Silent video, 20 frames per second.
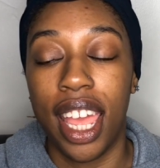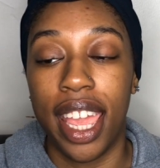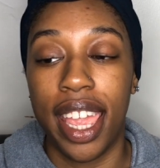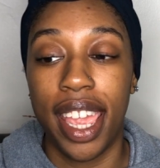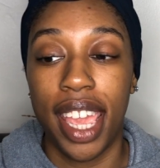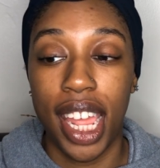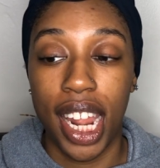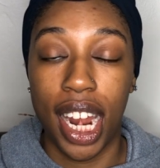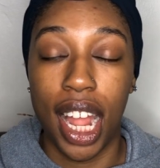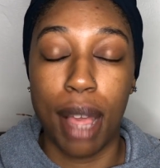
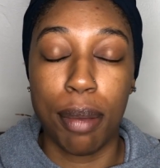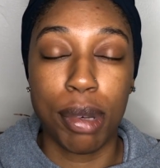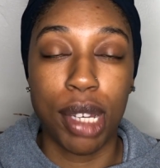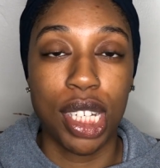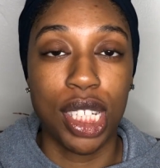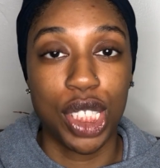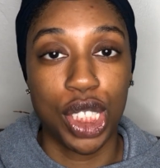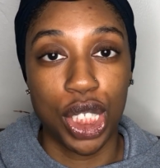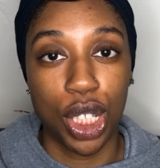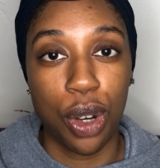and I'm
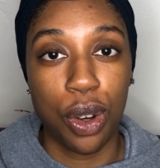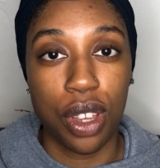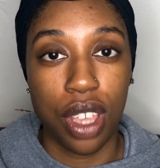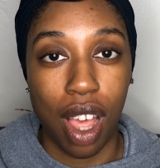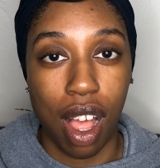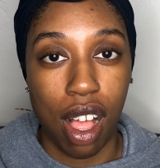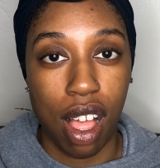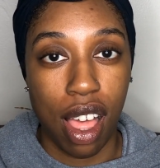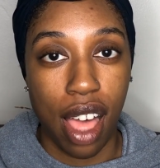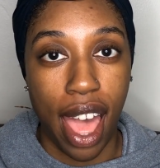gonna show
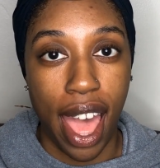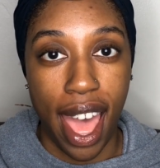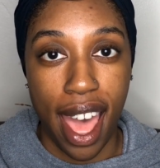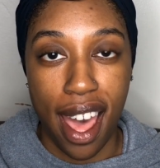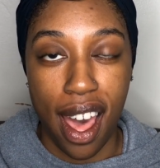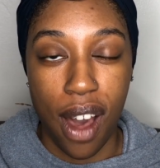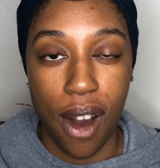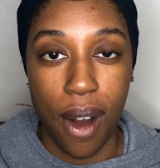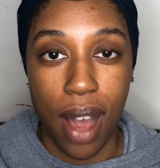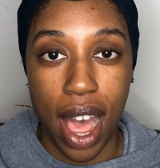y'all
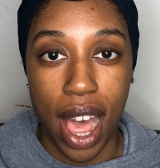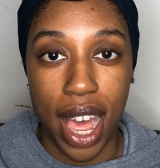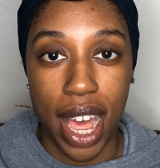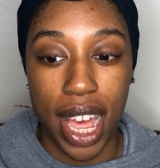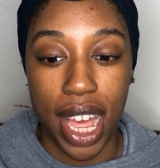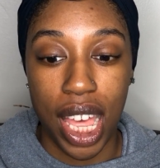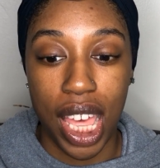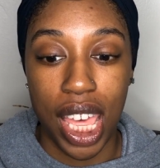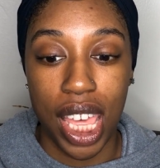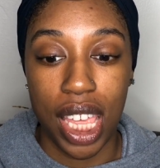how
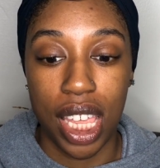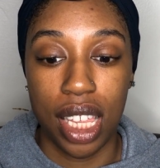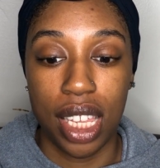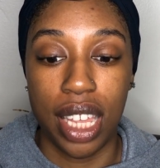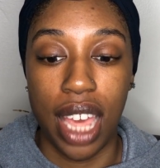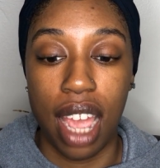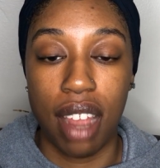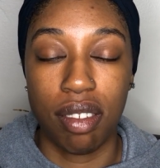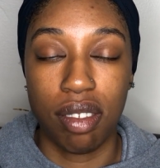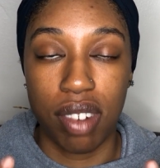I
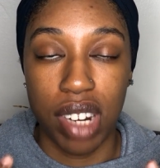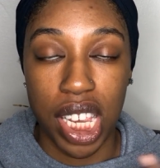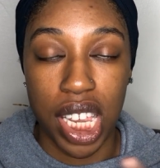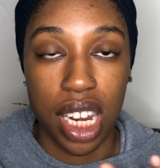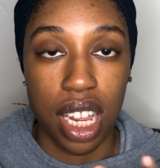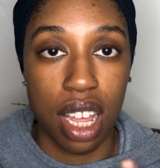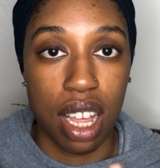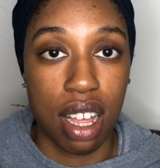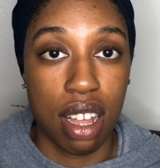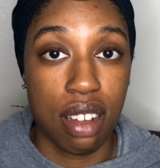got
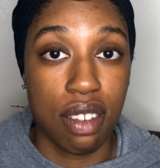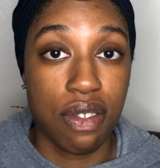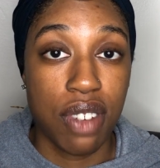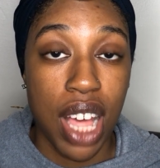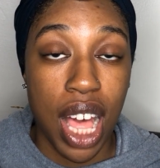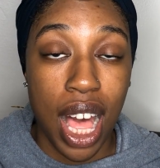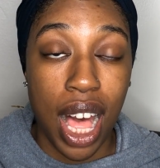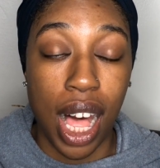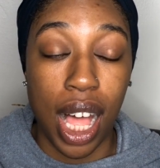rid of